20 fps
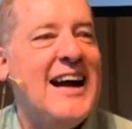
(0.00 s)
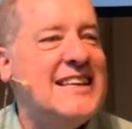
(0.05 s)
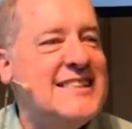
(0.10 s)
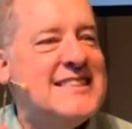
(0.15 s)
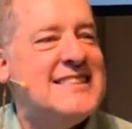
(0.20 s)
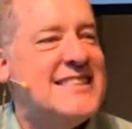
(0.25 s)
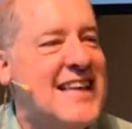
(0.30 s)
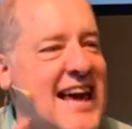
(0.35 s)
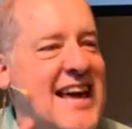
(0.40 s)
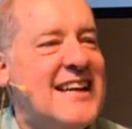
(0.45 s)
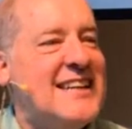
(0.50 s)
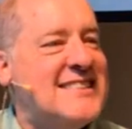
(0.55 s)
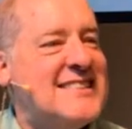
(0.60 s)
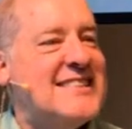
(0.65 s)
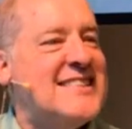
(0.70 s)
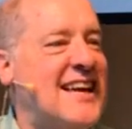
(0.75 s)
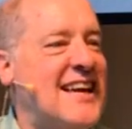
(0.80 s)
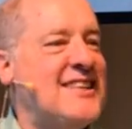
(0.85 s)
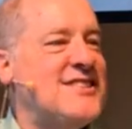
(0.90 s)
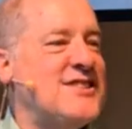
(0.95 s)
Isaiah
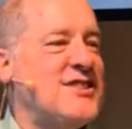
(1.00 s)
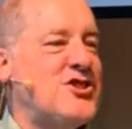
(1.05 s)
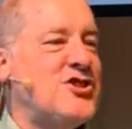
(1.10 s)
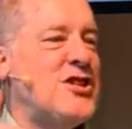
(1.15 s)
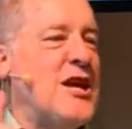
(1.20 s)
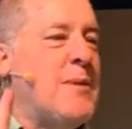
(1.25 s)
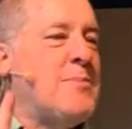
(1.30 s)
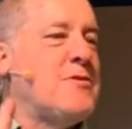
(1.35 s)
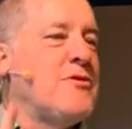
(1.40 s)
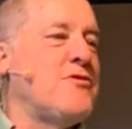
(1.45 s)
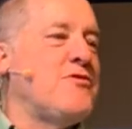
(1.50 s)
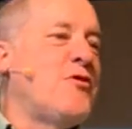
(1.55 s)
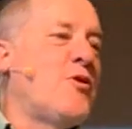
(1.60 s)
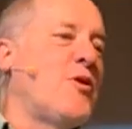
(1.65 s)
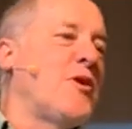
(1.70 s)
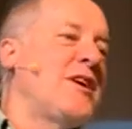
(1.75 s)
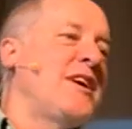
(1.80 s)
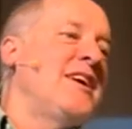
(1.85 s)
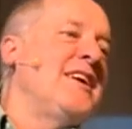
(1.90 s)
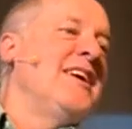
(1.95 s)
says in chapter
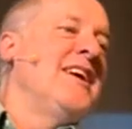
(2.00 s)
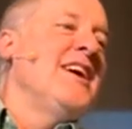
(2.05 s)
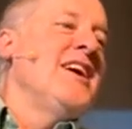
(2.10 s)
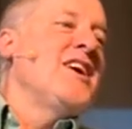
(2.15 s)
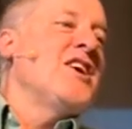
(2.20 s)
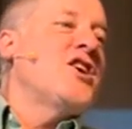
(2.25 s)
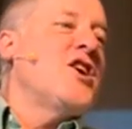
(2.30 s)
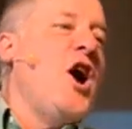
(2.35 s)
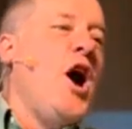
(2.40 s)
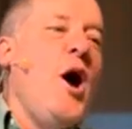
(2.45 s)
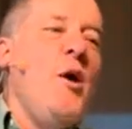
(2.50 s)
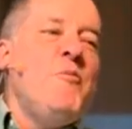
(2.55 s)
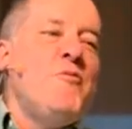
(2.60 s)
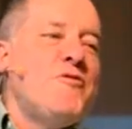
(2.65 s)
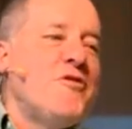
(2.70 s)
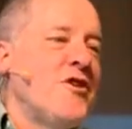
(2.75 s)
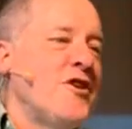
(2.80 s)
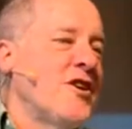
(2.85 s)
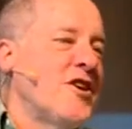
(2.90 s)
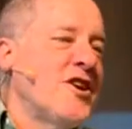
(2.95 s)
40,
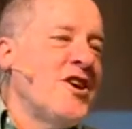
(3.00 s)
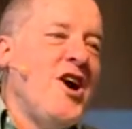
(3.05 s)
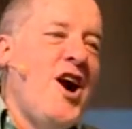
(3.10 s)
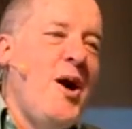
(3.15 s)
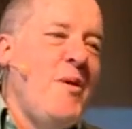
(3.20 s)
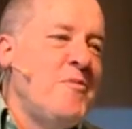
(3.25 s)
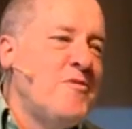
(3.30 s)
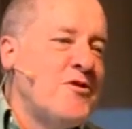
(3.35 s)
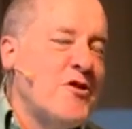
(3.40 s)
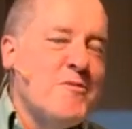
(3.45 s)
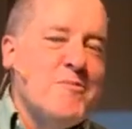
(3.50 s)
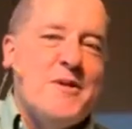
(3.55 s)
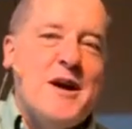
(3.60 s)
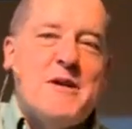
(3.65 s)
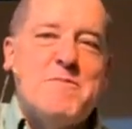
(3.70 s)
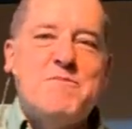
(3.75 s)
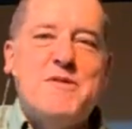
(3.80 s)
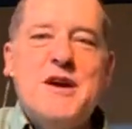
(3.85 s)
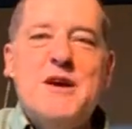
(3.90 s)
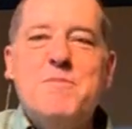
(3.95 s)
Comfort, comfort
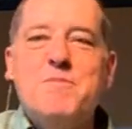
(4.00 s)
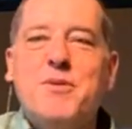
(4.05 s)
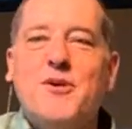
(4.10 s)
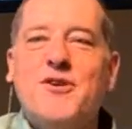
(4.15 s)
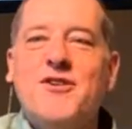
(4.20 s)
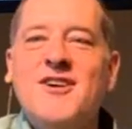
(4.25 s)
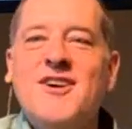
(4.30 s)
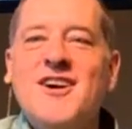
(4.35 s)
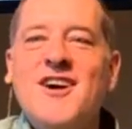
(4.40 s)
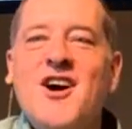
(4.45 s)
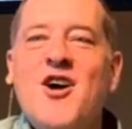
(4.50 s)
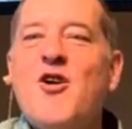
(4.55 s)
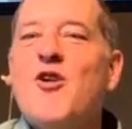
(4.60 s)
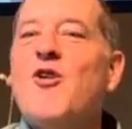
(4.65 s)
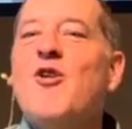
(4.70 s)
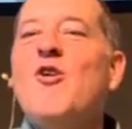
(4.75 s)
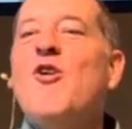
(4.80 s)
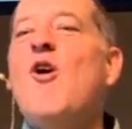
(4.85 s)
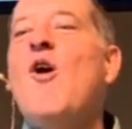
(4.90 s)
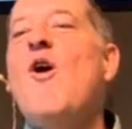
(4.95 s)
my people.
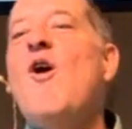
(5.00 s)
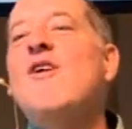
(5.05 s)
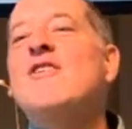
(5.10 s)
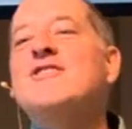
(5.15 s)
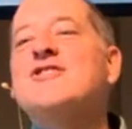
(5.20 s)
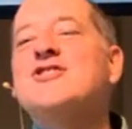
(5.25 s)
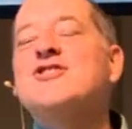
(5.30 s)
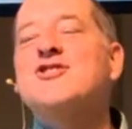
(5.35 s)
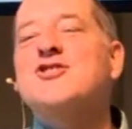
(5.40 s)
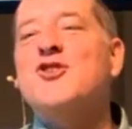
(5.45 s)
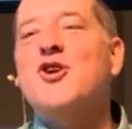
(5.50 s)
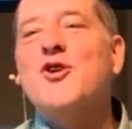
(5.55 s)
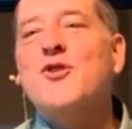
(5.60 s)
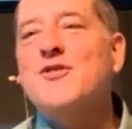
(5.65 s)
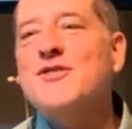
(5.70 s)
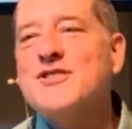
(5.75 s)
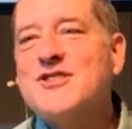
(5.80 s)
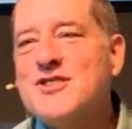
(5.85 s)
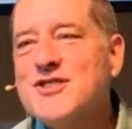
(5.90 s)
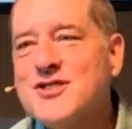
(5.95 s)
Her long
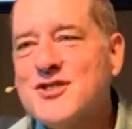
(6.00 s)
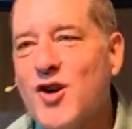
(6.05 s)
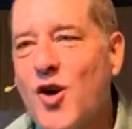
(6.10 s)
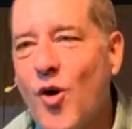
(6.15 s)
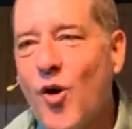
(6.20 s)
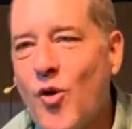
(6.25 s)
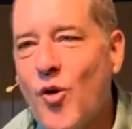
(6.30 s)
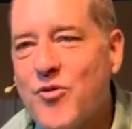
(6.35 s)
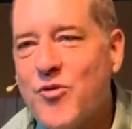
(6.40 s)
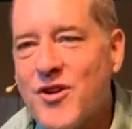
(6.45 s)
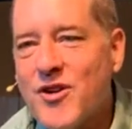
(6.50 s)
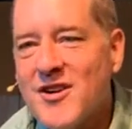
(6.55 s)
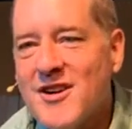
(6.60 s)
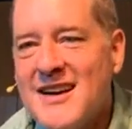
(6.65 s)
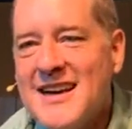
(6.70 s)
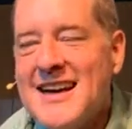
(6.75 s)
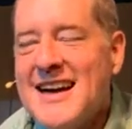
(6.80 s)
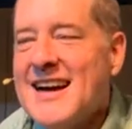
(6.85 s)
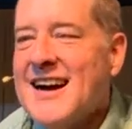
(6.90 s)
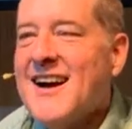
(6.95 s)
service is
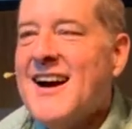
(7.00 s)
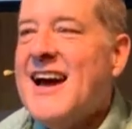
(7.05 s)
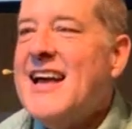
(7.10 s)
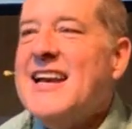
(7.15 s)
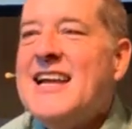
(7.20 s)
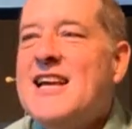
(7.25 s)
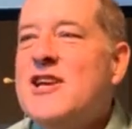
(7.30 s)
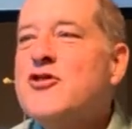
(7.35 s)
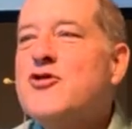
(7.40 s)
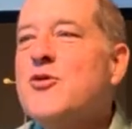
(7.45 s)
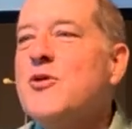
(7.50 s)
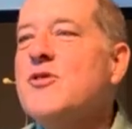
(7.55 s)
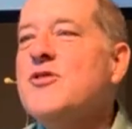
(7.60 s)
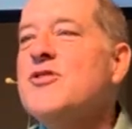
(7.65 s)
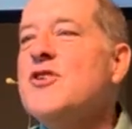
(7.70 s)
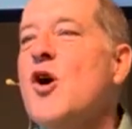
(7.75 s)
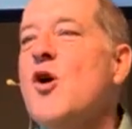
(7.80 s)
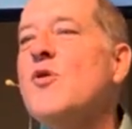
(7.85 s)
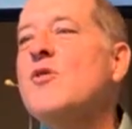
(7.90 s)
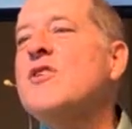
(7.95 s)
over. Let Israel
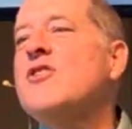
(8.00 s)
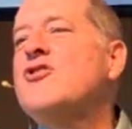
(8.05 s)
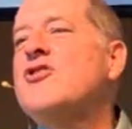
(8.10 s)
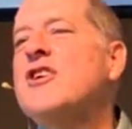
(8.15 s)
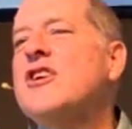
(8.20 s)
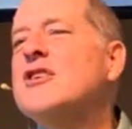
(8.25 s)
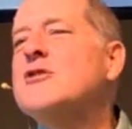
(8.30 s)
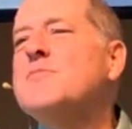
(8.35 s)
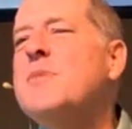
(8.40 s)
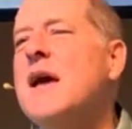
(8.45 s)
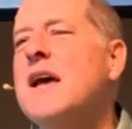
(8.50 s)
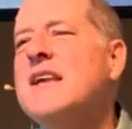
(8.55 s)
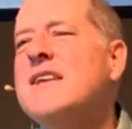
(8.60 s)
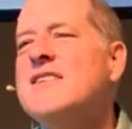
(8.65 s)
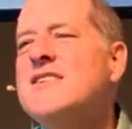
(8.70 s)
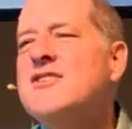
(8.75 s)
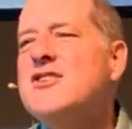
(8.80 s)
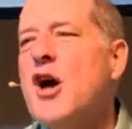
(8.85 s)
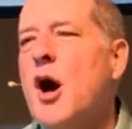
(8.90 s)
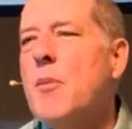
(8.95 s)
know that she has
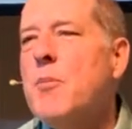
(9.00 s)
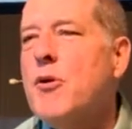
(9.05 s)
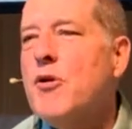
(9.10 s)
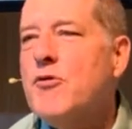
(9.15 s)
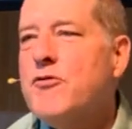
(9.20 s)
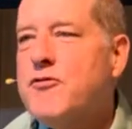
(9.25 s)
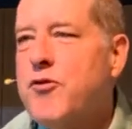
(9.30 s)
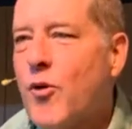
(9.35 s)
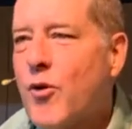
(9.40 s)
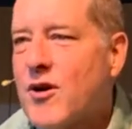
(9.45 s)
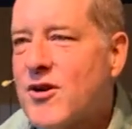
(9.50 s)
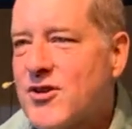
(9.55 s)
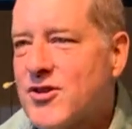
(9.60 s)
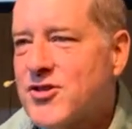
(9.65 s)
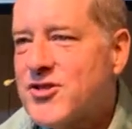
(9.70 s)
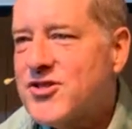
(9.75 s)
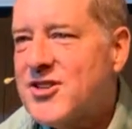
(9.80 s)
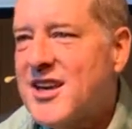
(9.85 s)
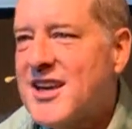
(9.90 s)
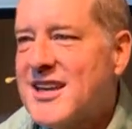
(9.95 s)
paid double for
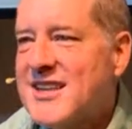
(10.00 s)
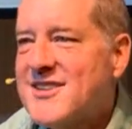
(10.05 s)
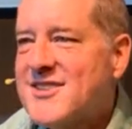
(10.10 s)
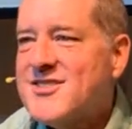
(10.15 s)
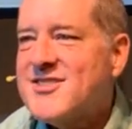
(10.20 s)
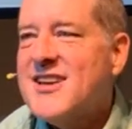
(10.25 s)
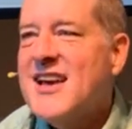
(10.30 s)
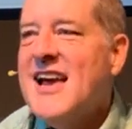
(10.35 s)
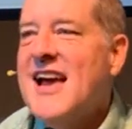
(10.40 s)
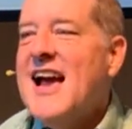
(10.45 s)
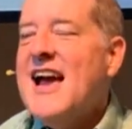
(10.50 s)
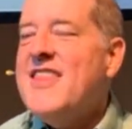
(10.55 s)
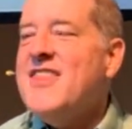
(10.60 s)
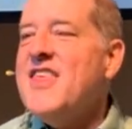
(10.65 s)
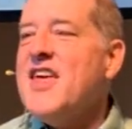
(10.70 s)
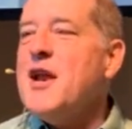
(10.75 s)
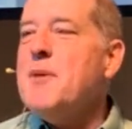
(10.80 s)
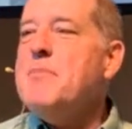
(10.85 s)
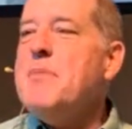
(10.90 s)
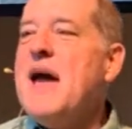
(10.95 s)
her sins.
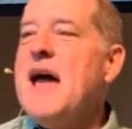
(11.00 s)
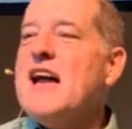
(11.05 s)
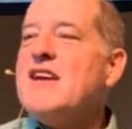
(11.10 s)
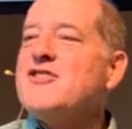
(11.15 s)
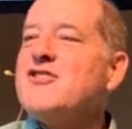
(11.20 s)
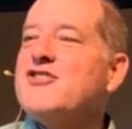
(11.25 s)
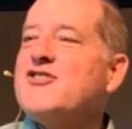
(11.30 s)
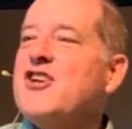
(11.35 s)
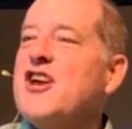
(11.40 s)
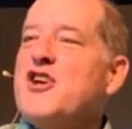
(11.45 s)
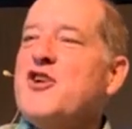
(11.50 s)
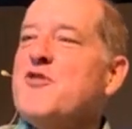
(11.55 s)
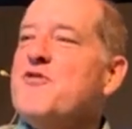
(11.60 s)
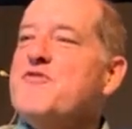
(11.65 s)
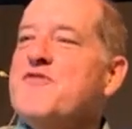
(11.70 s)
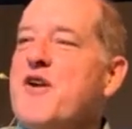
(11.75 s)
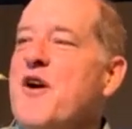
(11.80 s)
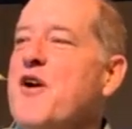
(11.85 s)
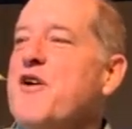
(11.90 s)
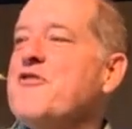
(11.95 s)
And then a passage that you're
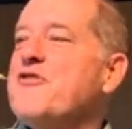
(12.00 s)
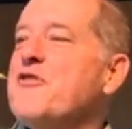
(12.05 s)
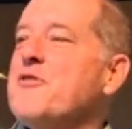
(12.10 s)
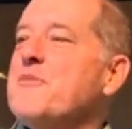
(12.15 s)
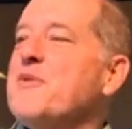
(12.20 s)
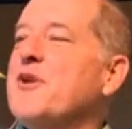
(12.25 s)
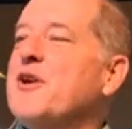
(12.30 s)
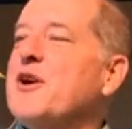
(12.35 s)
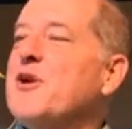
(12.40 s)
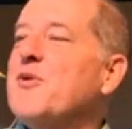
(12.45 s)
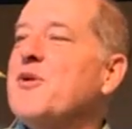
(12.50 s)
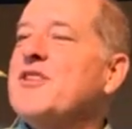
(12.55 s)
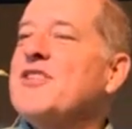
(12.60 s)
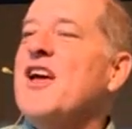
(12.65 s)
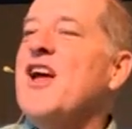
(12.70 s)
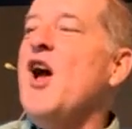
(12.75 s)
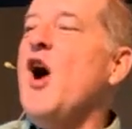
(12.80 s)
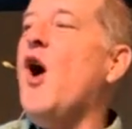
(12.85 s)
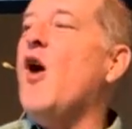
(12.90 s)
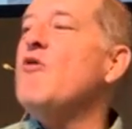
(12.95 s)
very familiar
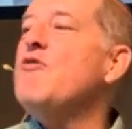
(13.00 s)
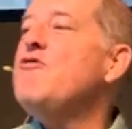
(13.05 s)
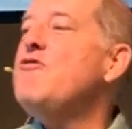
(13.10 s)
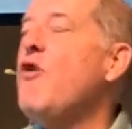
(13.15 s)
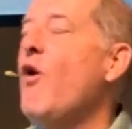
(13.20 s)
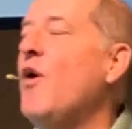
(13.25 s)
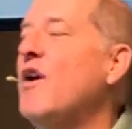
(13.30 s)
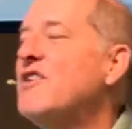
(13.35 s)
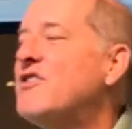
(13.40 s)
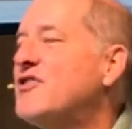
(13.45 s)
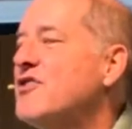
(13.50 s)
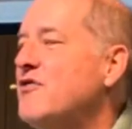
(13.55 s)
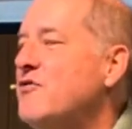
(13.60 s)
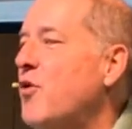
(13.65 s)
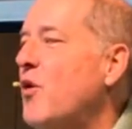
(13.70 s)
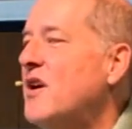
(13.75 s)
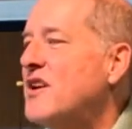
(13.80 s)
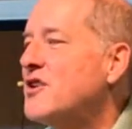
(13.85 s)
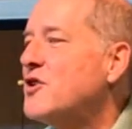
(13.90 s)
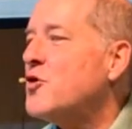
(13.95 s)
with a voice
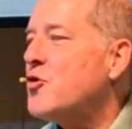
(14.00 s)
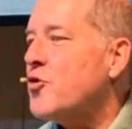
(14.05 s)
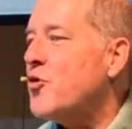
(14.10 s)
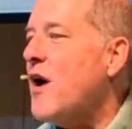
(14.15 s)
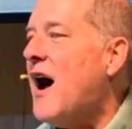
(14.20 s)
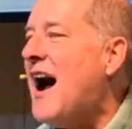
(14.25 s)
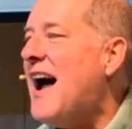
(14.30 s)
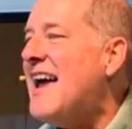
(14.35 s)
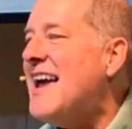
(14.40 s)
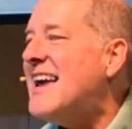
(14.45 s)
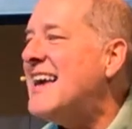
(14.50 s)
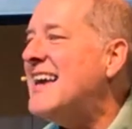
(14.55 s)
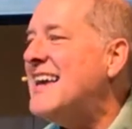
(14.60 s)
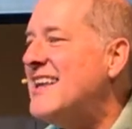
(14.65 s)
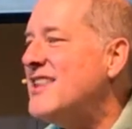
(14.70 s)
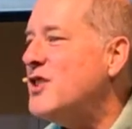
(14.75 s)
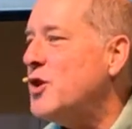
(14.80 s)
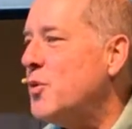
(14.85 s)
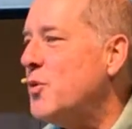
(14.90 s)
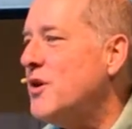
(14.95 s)
of one crying
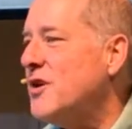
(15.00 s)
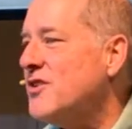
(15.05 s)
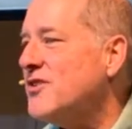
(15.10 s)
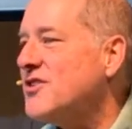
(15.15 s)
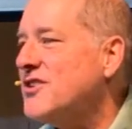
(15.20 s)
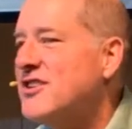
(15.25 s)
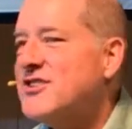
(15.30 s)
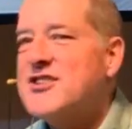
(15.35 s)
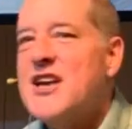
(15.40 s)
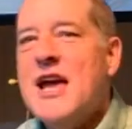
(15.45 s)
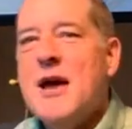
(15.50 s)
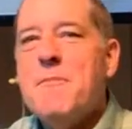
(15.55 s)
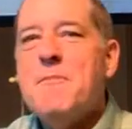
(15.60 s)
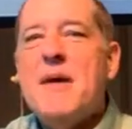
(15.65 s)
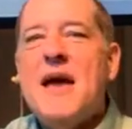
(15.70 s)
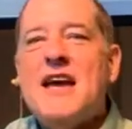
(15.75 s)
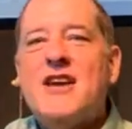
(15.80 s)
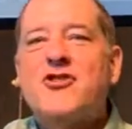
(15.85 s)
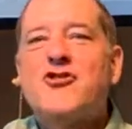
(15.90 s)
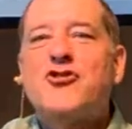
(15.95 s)
in the wilderness,
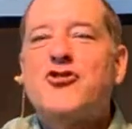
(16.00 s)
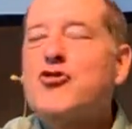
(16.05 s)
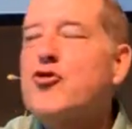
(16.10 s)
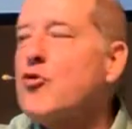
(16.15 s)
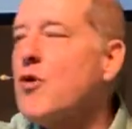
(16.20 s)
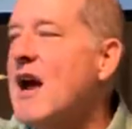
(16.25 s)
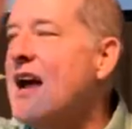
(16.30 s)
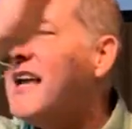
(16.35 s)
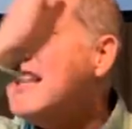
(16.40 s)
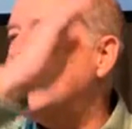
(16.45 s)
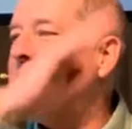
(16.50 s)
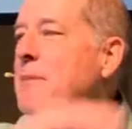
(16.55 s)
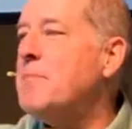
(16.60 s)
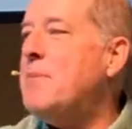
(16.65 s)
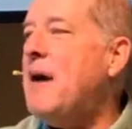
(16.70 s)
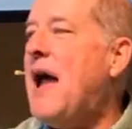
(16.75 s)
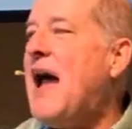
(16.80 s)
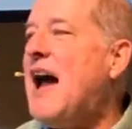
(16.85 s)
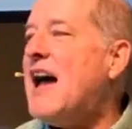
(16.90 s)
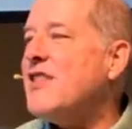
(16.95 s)
Make straight the
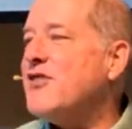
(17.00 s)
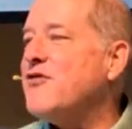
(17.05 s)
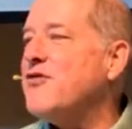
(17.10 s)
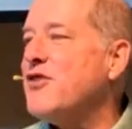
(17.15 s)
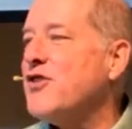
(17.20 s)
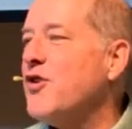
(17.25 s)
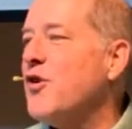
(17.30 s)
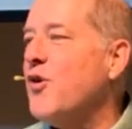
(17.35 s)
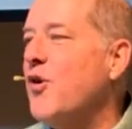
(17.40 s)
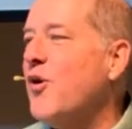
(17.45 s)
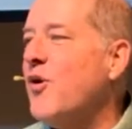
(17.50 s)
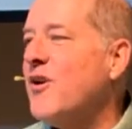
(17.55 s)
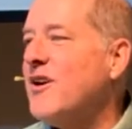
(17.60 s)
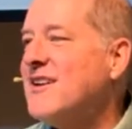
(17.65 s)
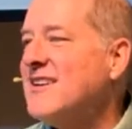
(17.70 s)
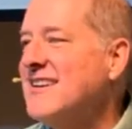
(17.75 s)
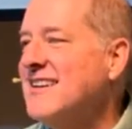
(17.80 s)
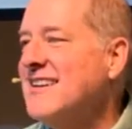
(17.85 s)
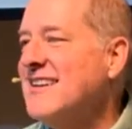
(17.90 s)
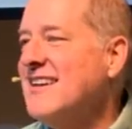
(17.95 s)
path for the
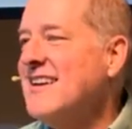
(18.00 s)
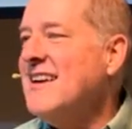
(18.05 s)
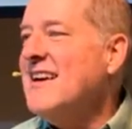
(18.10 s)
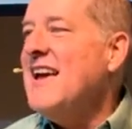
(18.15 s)
Lord.